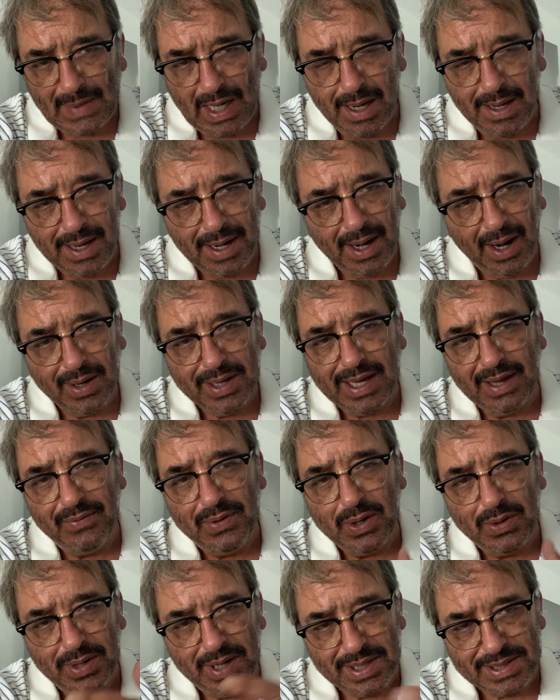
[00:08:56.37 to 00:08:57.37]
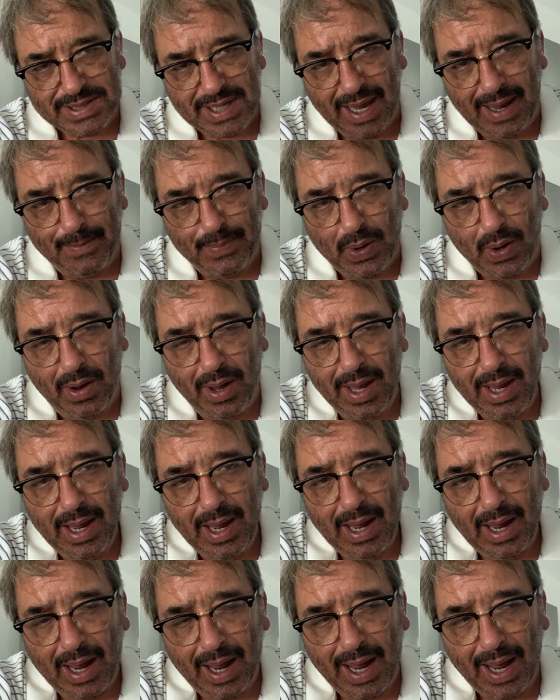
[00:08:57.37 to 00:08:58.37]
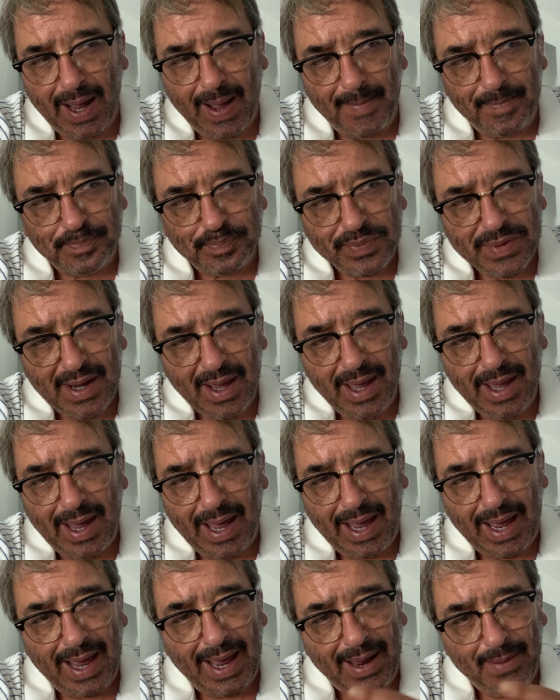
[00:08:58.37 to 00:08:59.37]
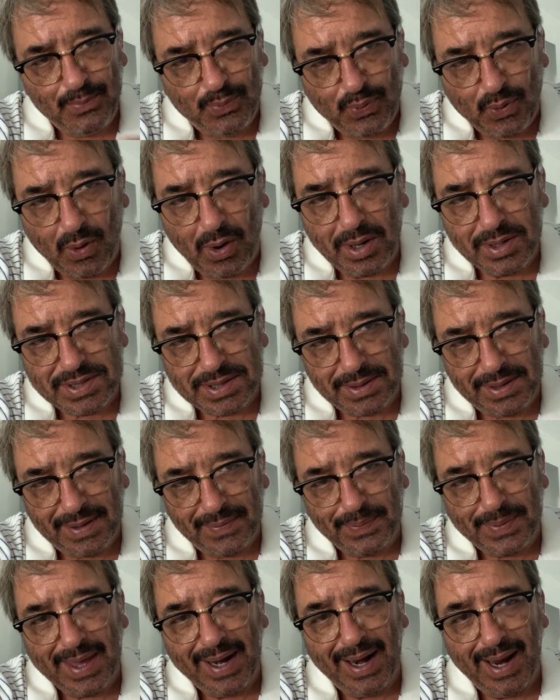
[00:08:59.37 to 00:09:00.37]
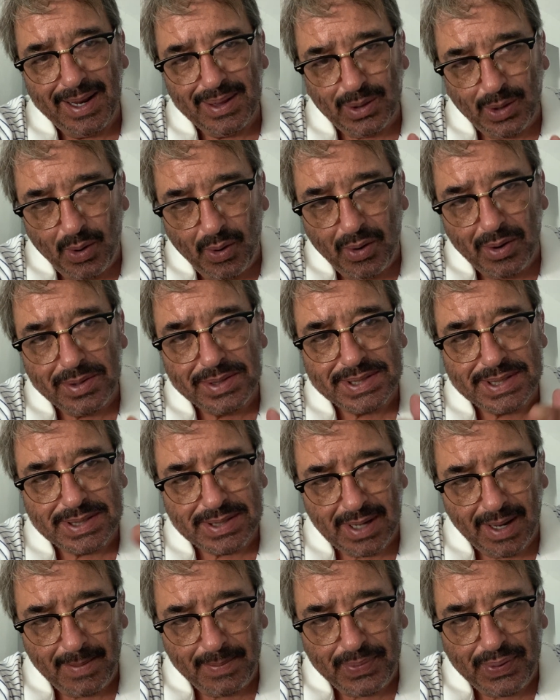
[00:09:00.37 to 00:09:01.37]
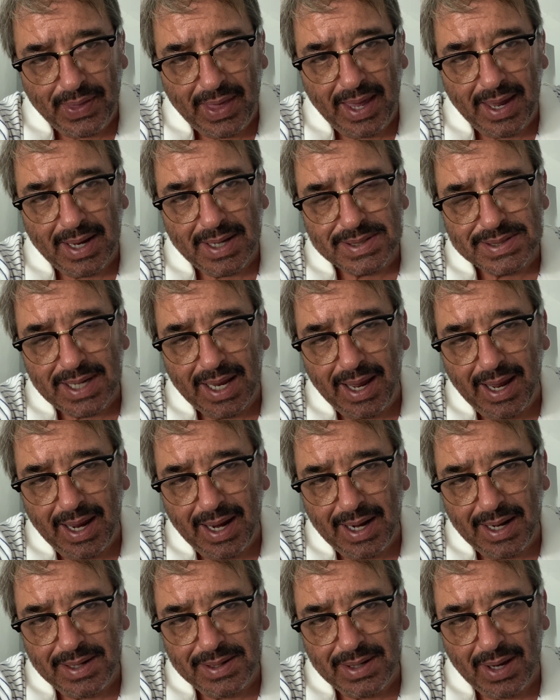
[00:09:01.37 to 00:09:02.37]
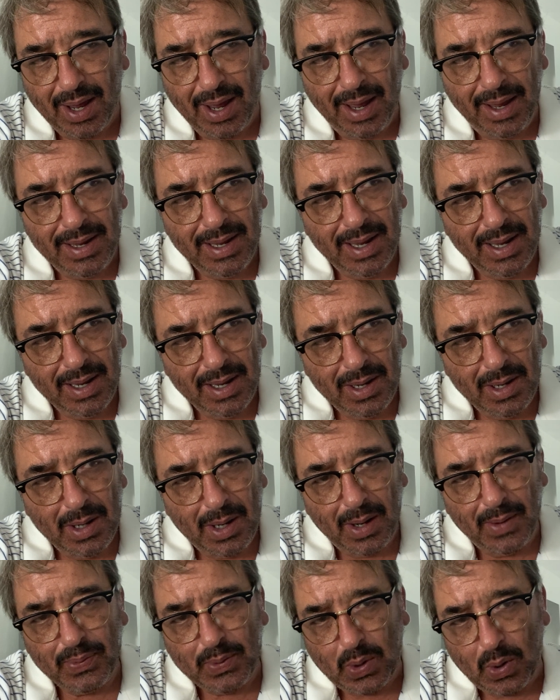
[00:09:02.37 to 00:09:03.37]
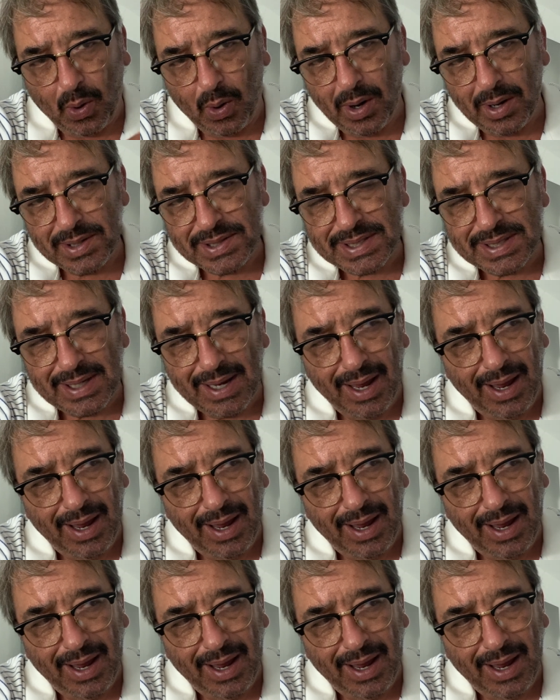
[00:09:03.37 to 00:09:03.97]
And I'll give you an example. I'm fortunate that I learned some things, and of course,